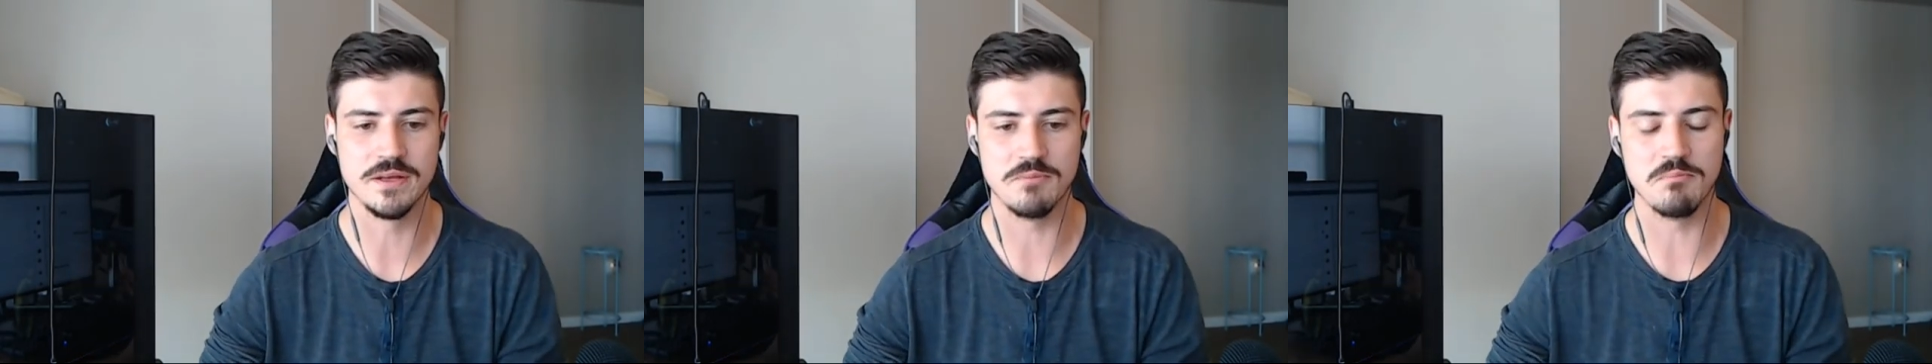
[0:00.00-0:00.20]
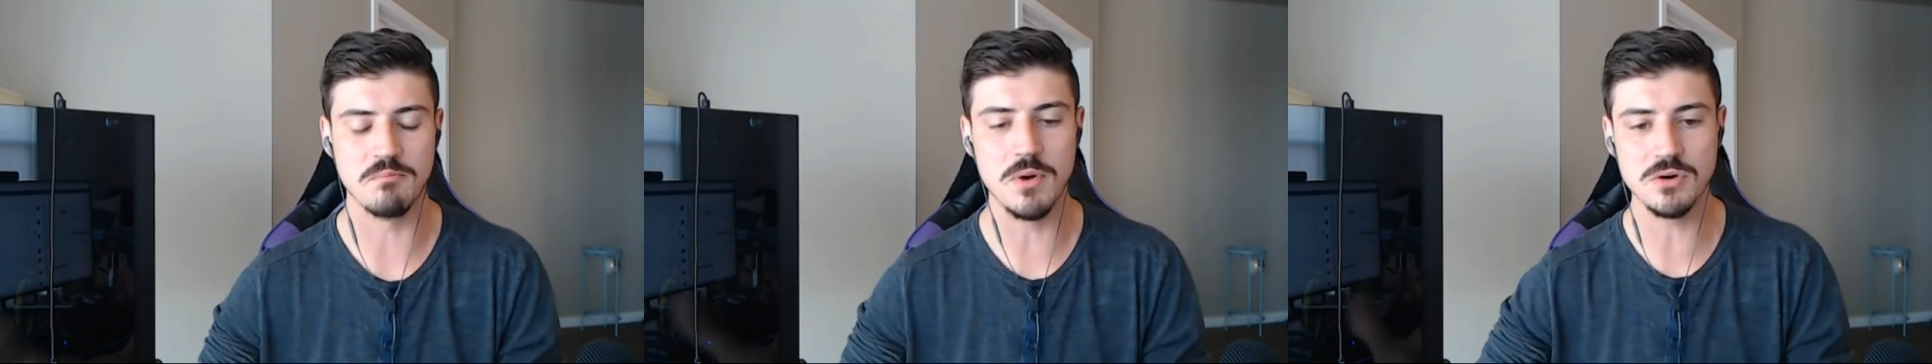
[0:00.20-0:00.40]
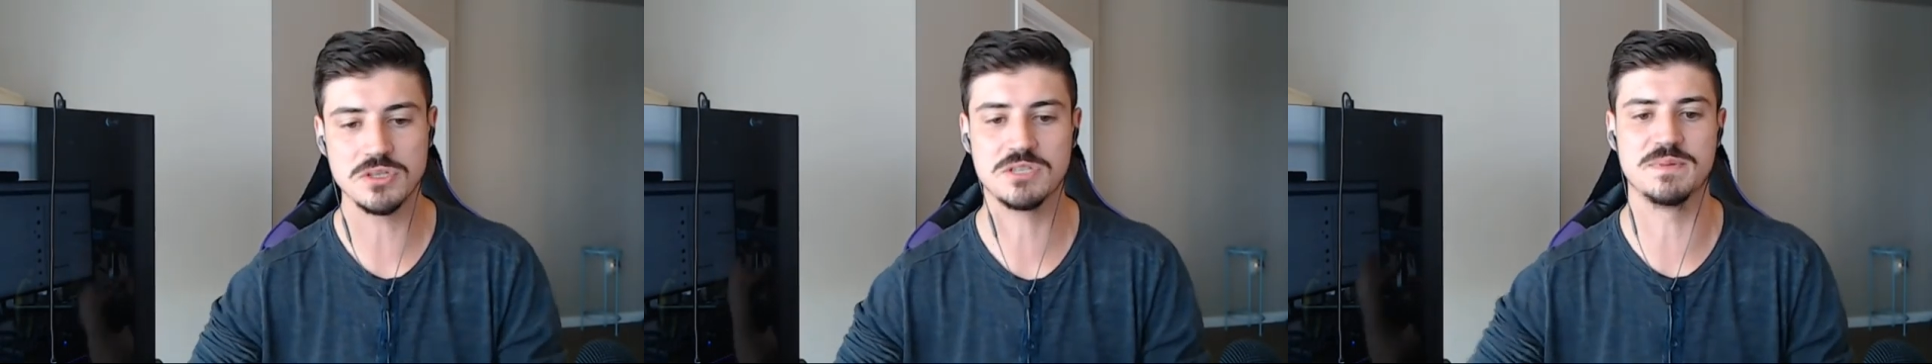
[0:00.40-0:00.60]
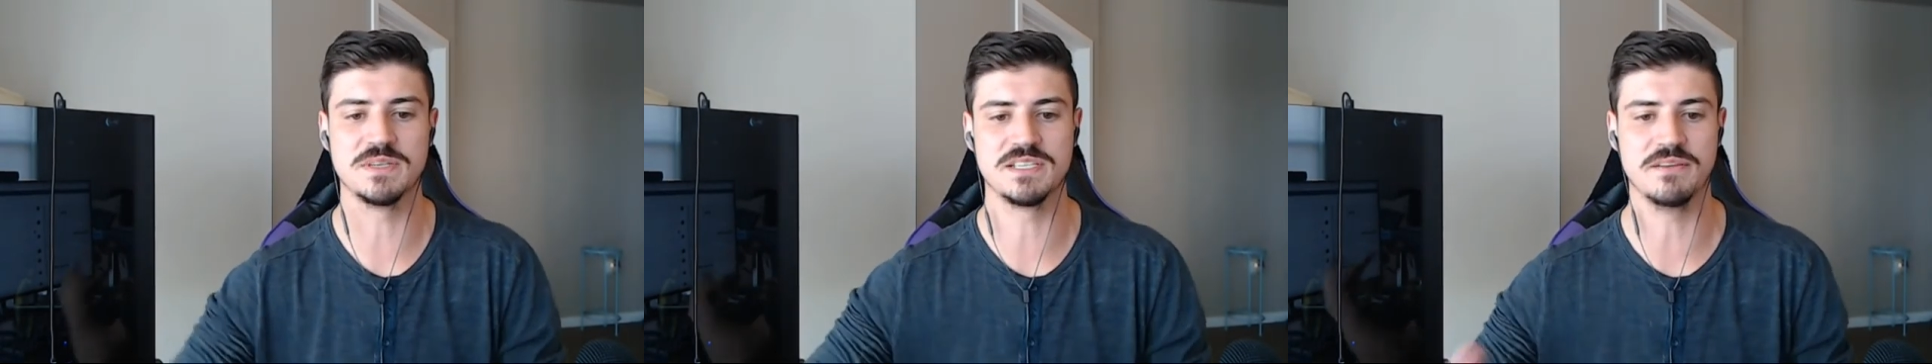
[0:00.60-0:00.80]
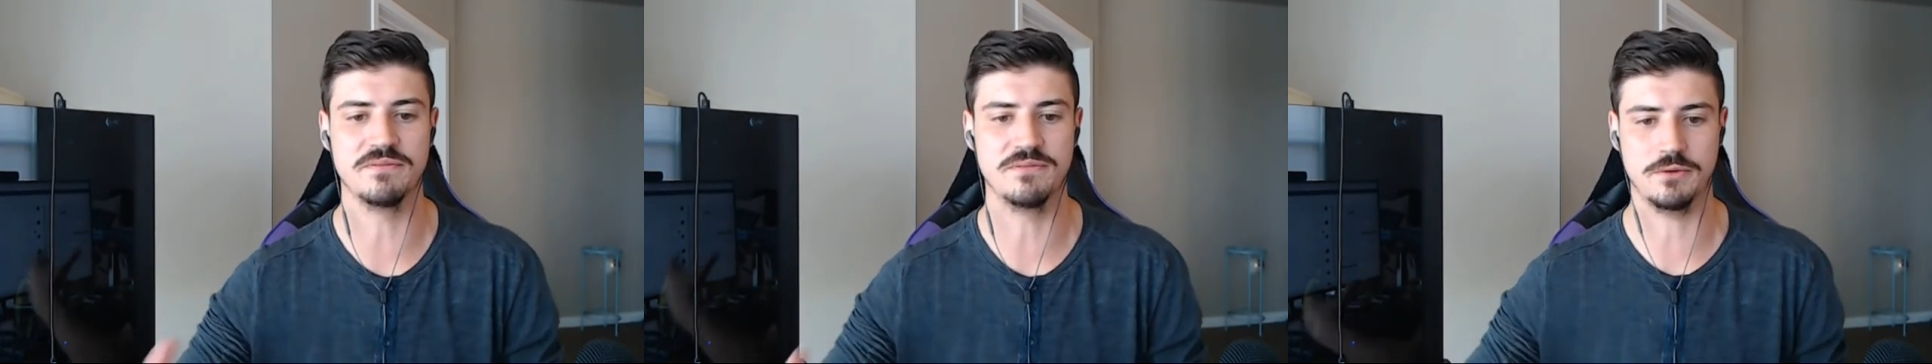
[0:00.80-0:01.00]
most
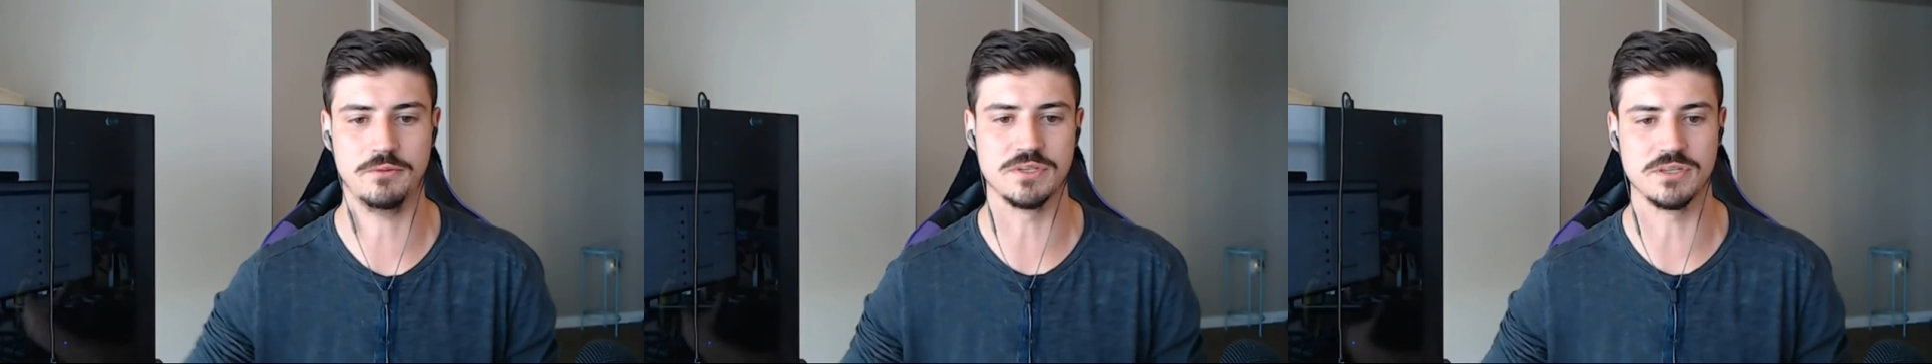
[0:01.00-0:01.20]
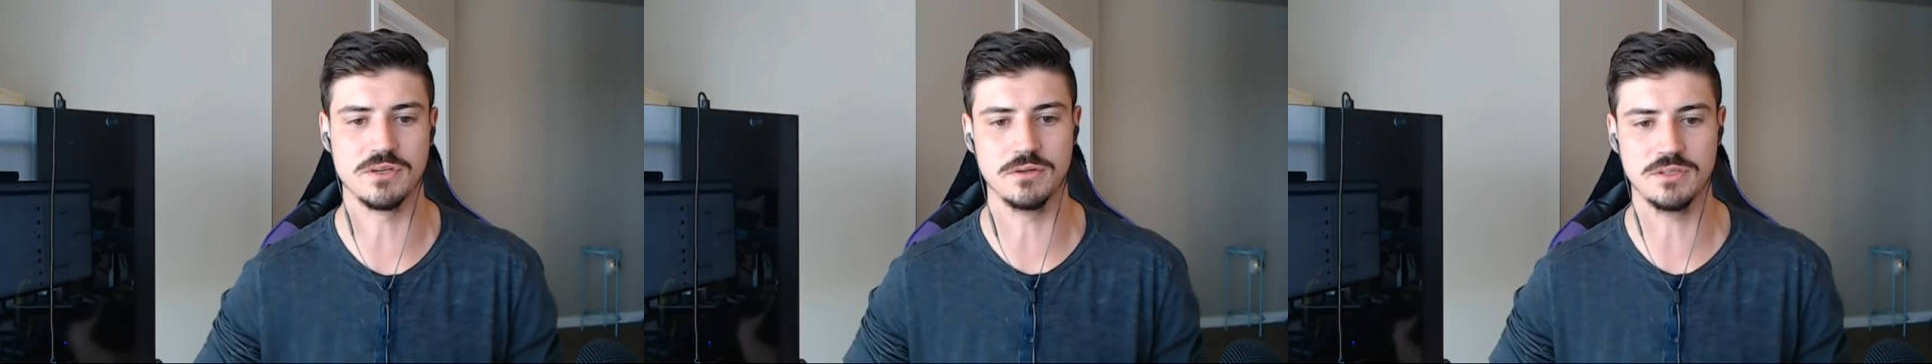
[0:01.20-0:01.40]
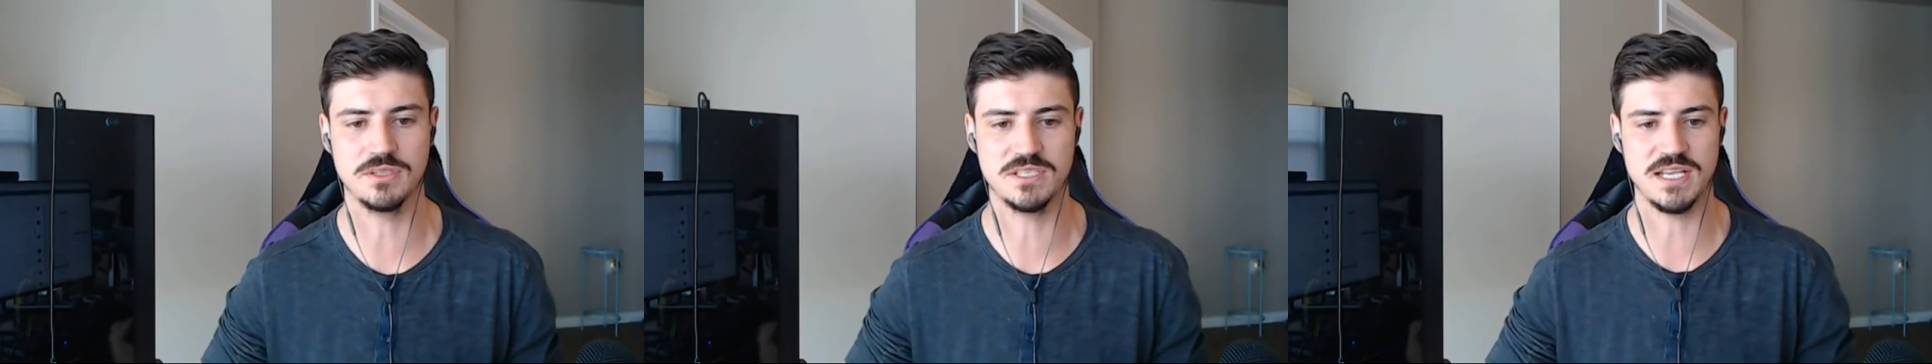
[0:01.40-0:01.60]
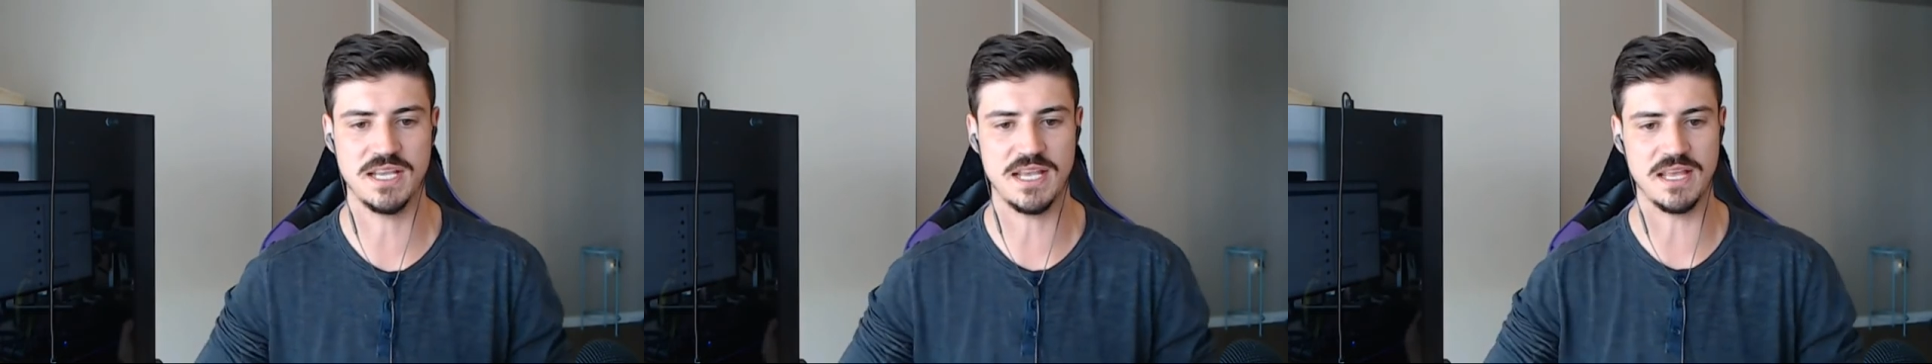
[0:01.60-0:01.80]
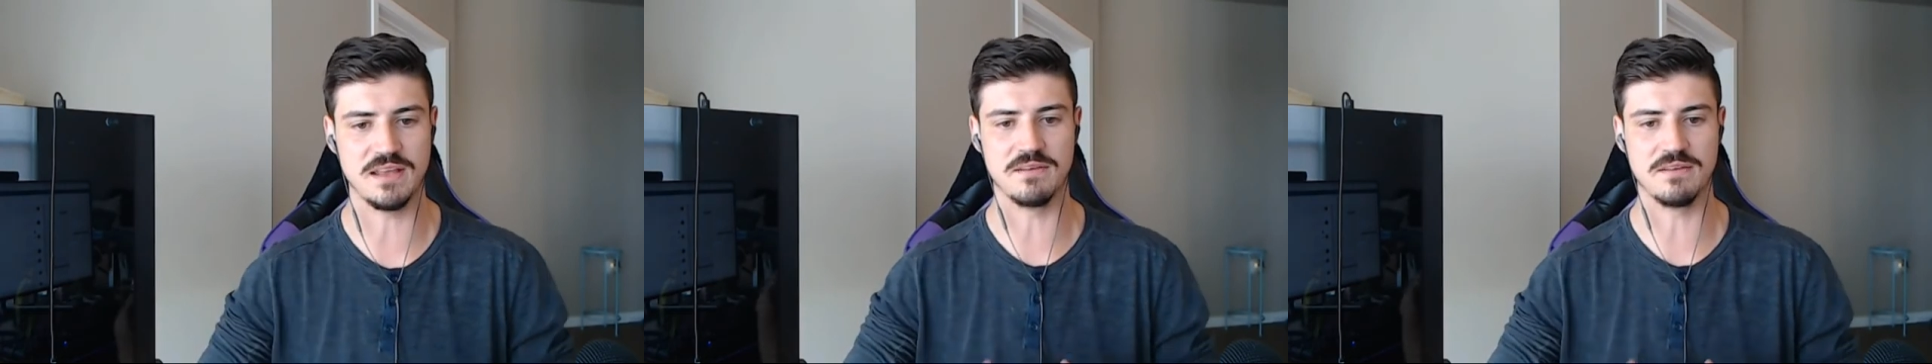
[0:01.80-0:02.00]
specific results
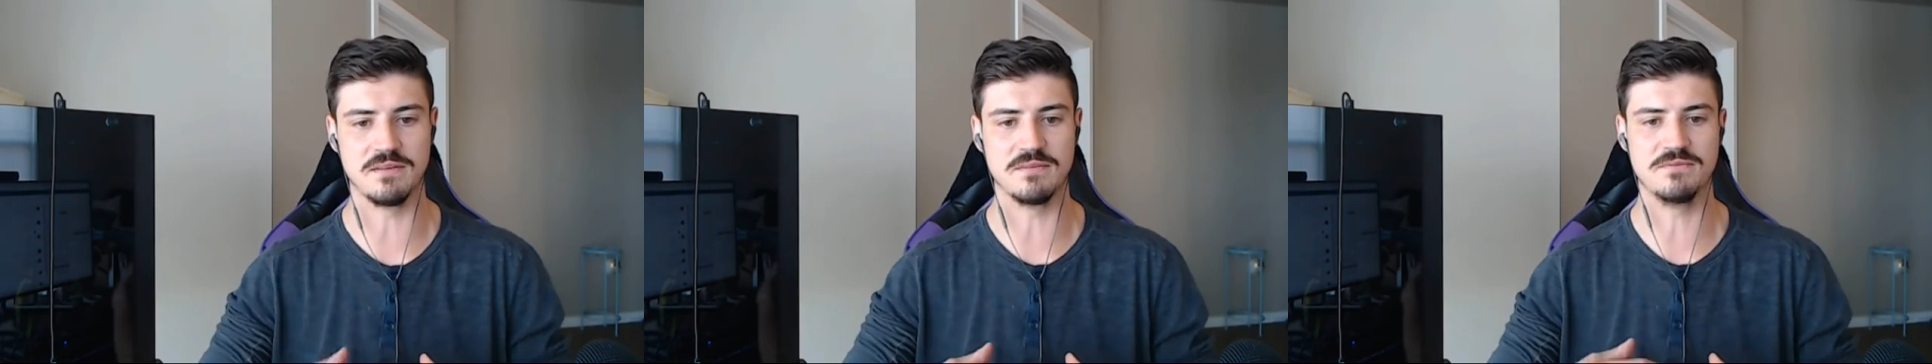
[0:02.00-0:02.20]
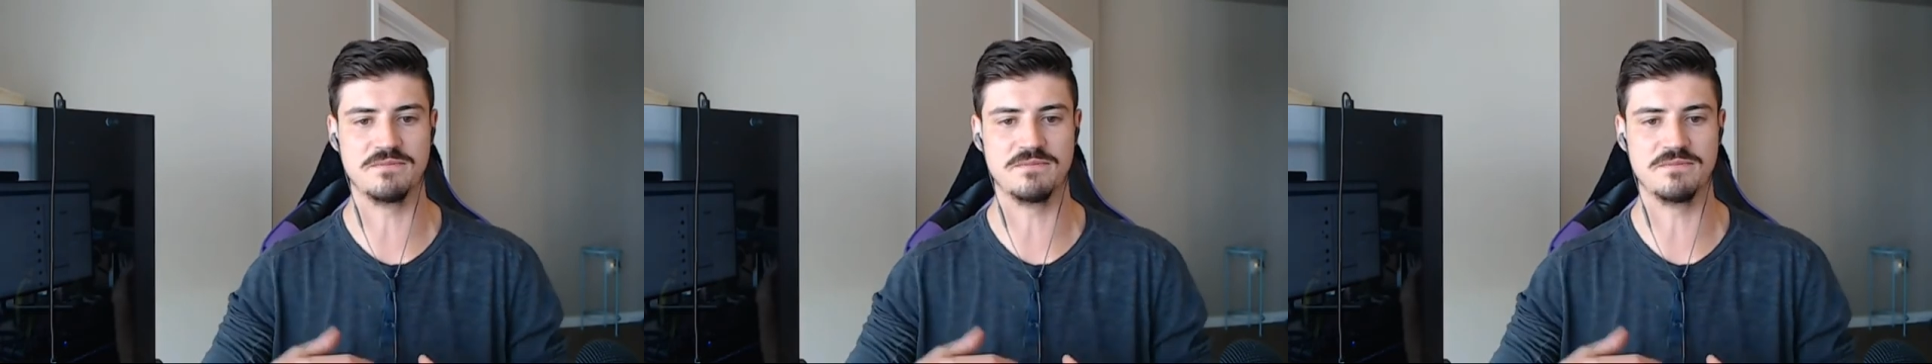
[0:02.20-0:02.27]
in